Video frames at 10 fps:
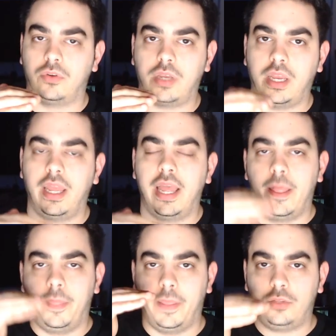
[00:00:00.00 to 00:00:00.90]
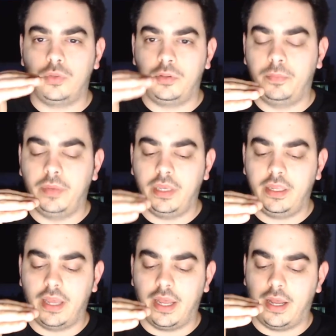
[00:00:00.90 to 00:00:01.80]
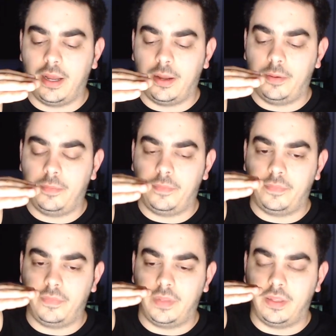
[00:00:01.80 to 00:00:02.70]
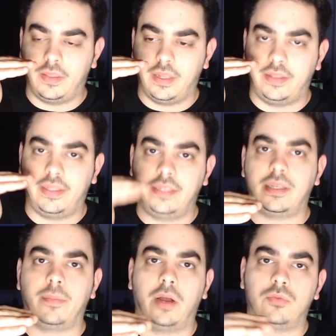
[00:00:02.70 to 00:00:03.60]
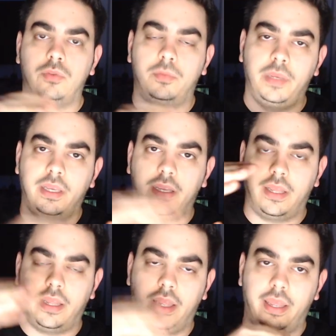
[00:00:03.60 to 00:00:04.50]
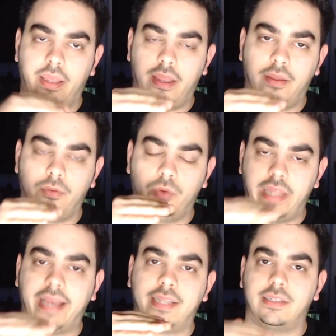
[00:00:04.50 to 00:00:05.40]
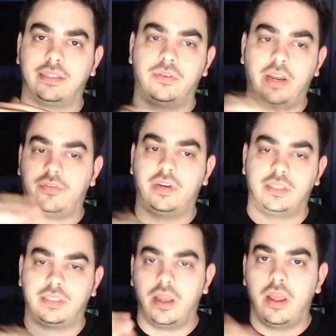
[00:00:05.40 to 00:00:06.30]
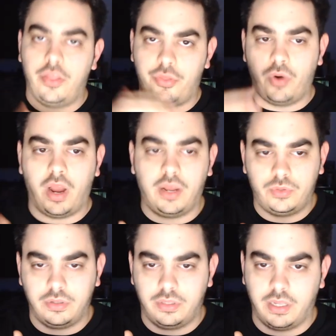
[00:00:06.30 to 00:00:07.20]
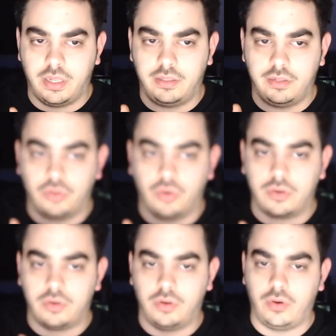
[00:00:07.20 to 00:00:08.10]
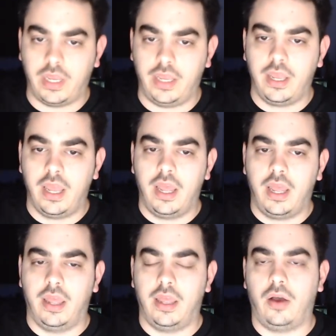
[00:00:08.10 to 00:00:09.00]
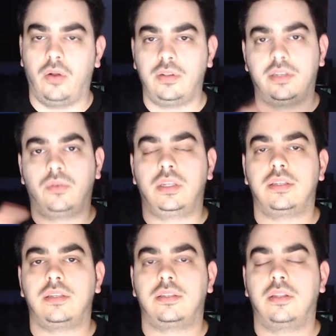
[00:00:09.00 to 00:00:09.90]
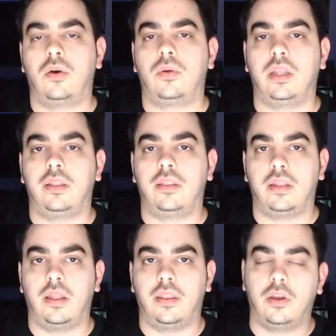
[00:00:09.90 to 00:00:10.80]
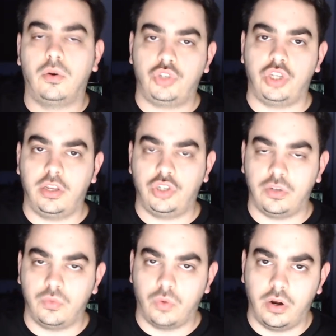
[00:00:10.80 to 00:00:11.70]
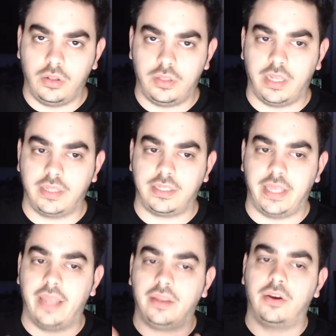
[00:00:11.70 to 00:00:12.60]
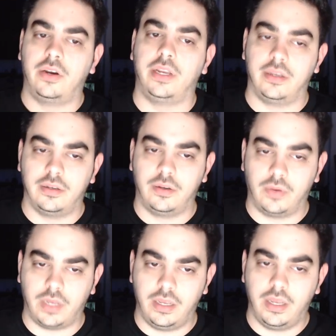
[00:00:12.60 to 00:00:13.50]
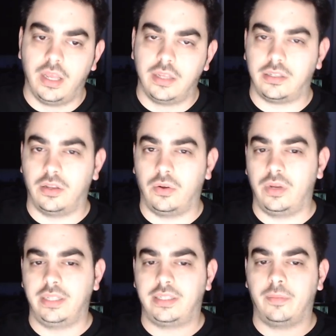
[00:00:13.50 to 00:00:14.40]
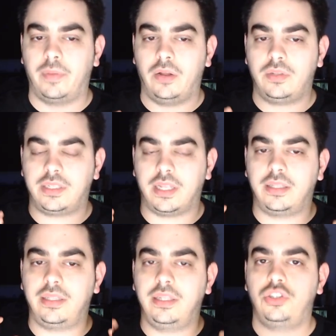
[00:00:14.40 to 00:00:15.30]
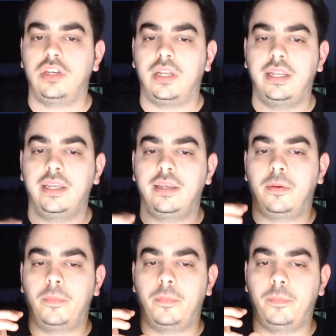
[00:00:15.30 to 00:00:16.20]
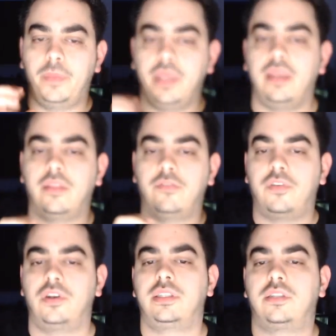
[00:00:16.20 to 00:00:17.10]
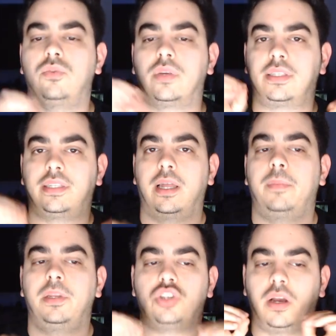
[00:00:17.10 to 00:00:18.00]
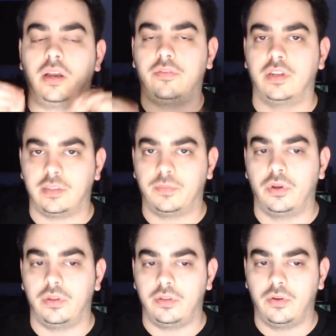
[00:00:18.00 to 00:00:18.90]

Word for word: Okay, that would be this amount would be would act as a reference throughout the talk. Okay, also this is known in the negotiation world as anchoring. Okay, so it's about strategically being the first to establish a reference point.